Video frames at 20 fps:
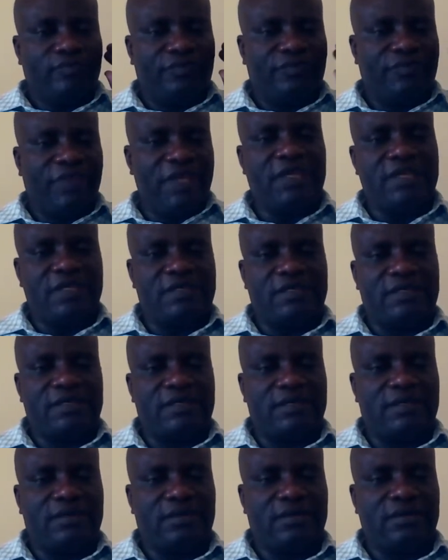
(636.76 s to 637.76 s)

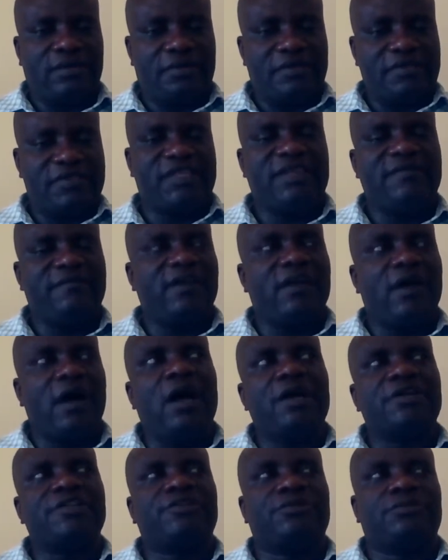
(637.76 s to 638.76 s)
thing receiving
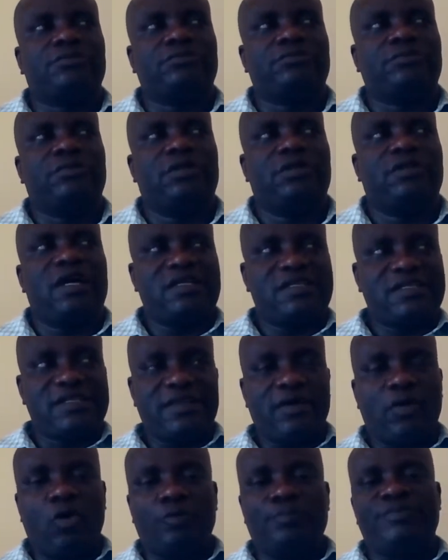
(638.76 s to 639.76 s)
action. That's
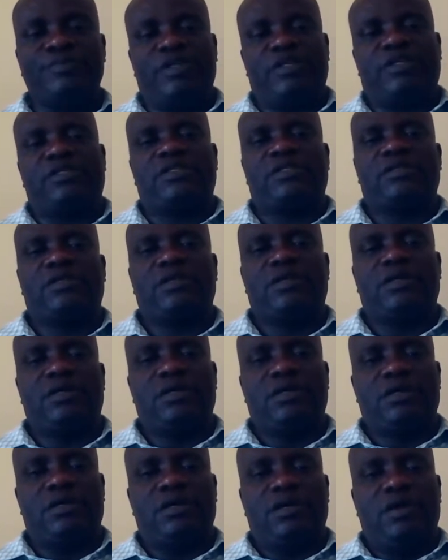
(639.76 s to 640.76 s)
the object.
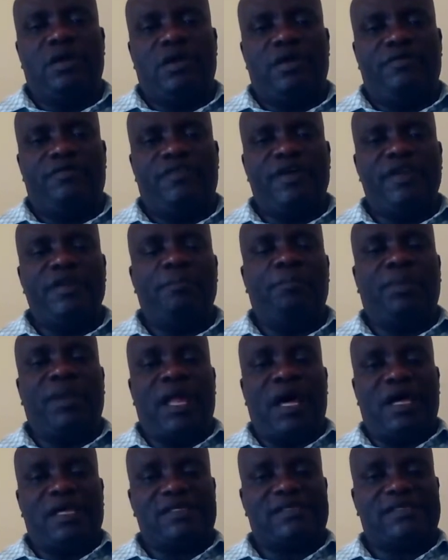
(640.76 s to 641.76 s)
Then
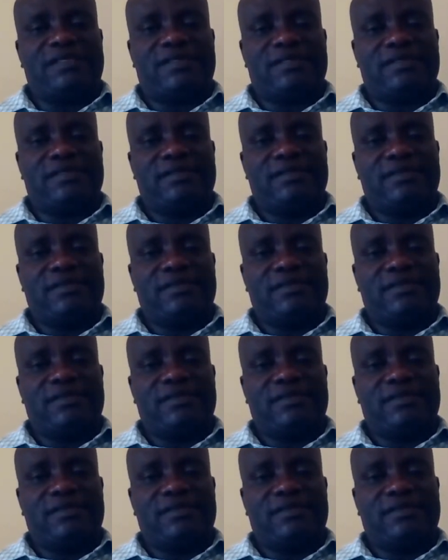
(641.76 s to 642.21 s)
plus